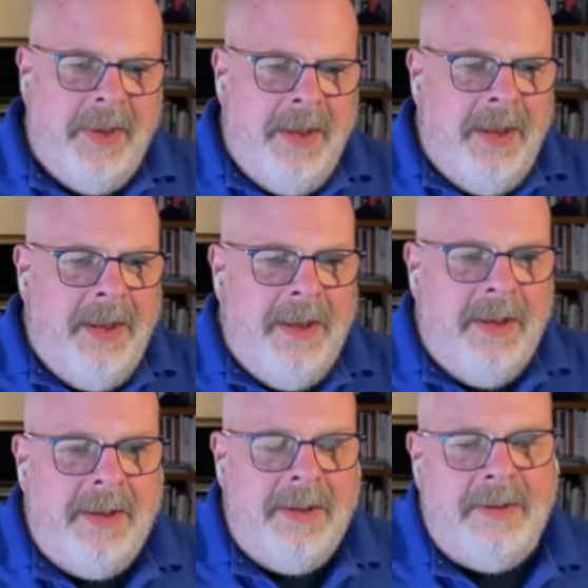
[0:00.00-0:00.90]

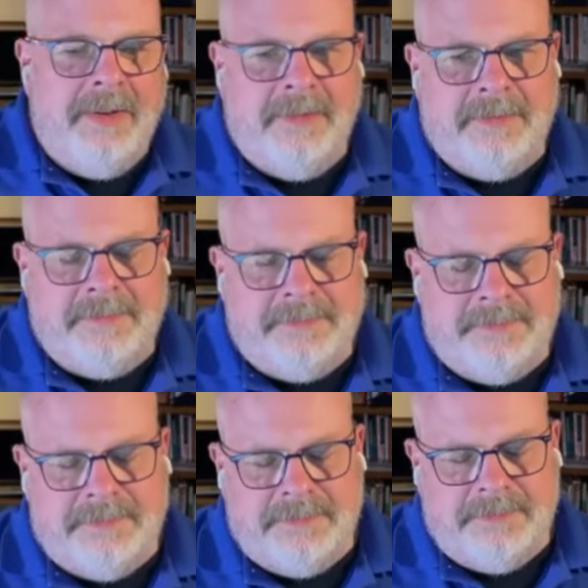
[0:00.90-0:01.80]

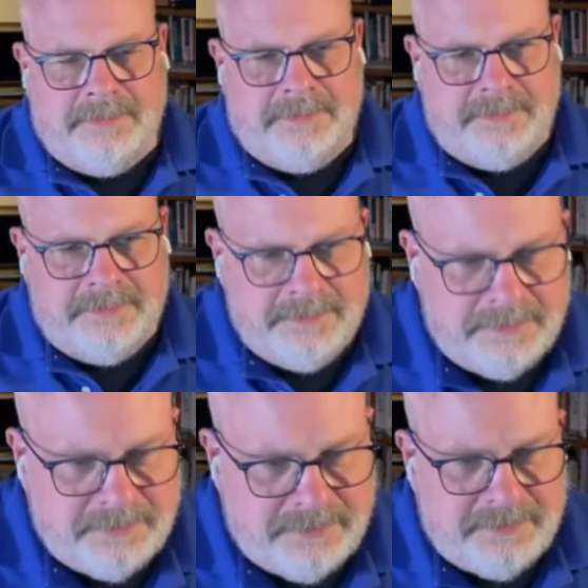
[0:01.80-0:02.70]

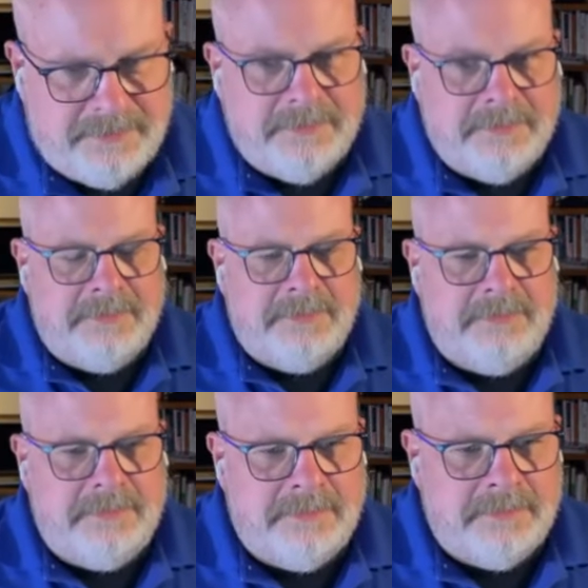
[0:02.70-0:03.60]

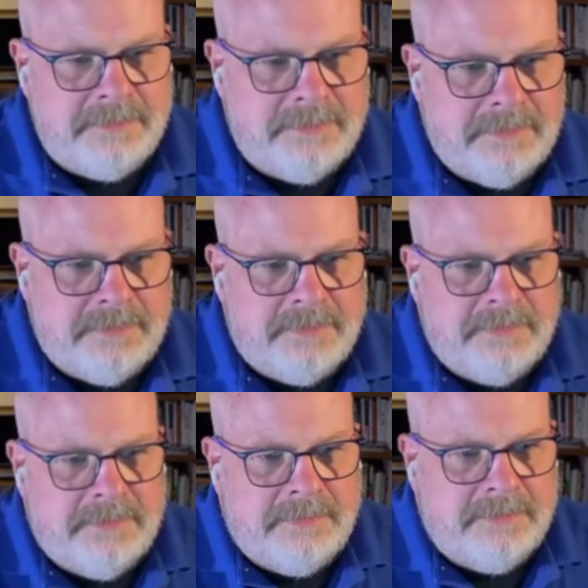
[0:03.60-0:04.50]

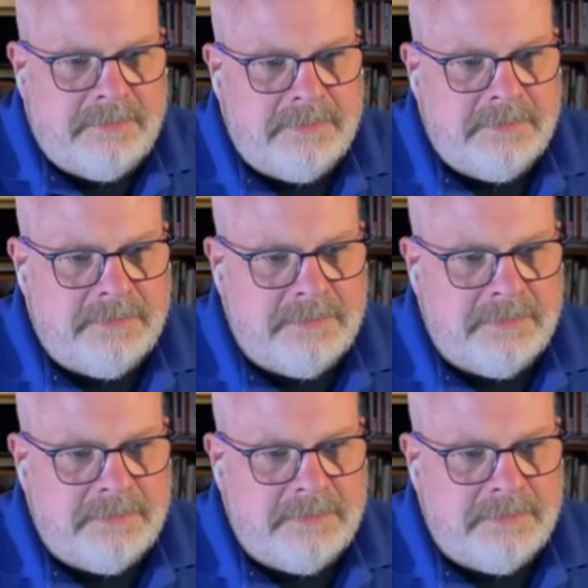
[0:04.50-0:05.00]
This person isn't speaking.